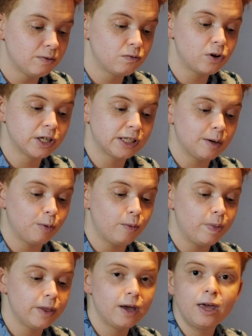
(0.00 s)
For
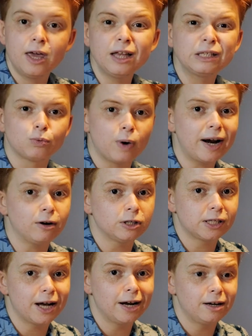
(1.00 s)
example, "It's wet
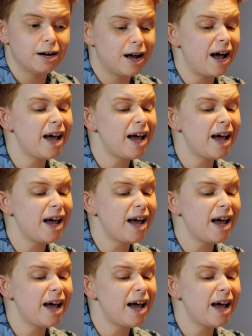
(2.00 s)
outside.